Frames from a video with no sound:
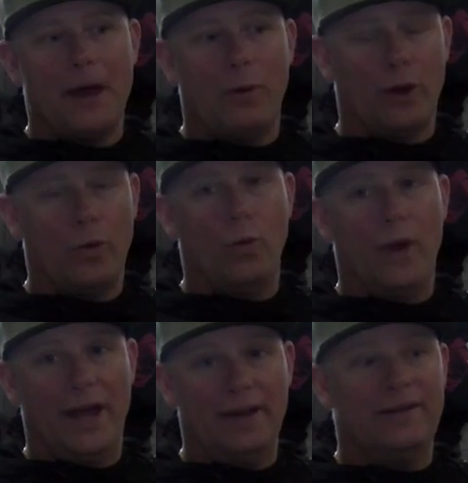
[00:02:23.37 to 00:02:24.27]
I want to
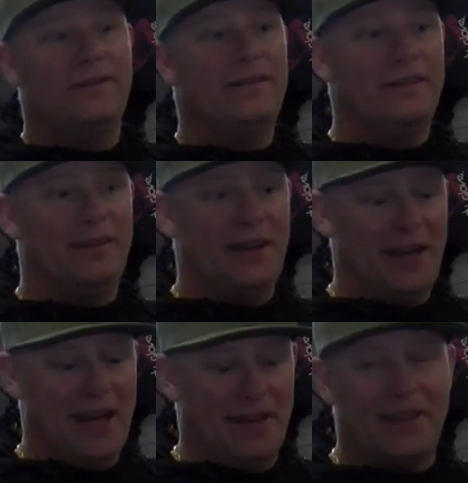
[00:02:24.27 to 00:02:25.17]
win
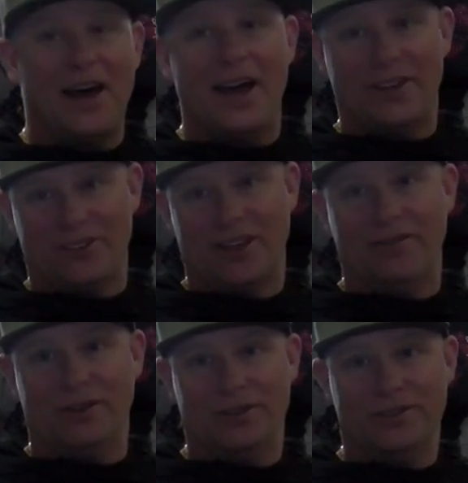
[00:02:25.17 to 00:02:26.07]
at the highest
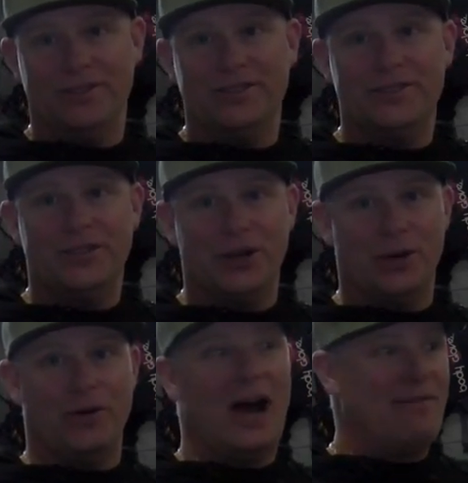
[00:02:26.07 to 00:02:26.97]
level. You
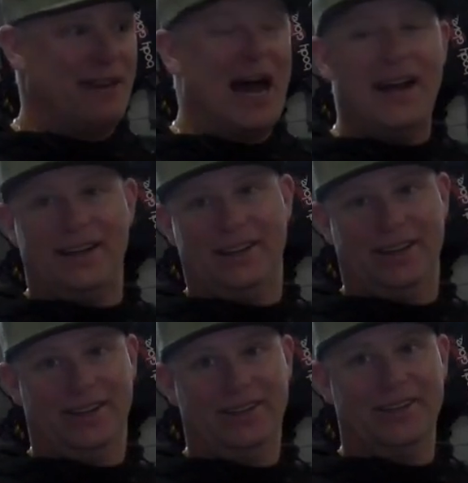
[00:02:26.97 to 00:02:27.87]
know, I've gotten
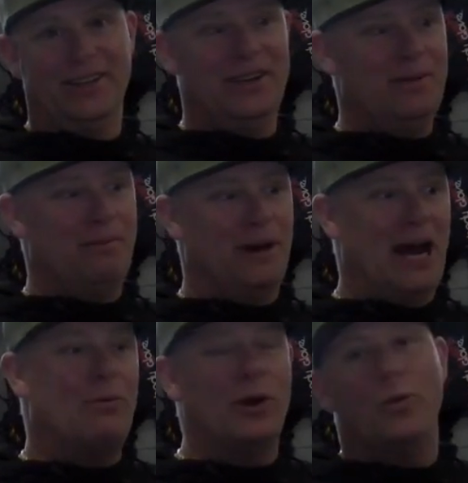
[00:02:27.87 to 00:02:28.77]
here,
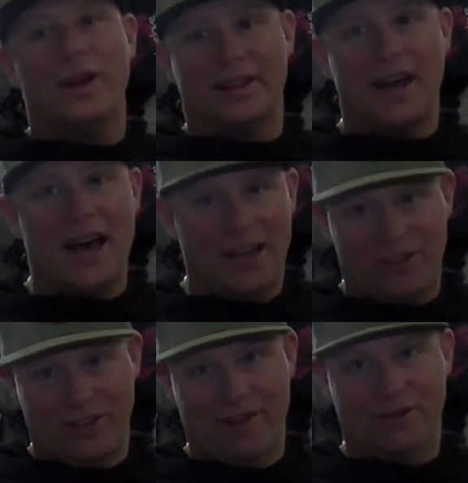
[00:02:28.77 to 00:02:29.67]
but I want to win at the
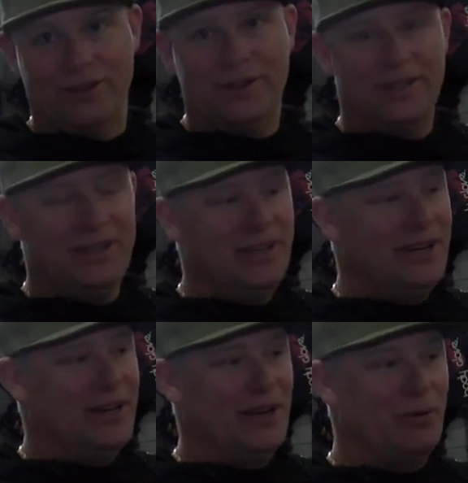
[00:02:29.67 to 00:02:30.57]
highest level.
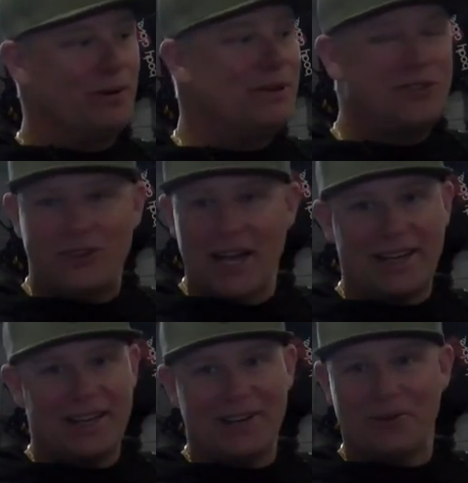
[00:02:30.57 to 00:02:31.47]
I don't want to be
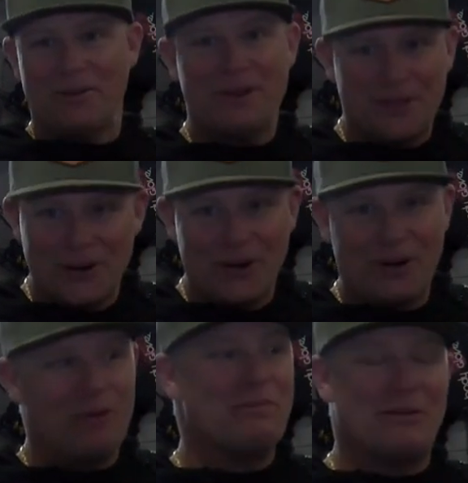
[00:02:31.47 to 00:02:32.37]
second, I want to be third, I want to be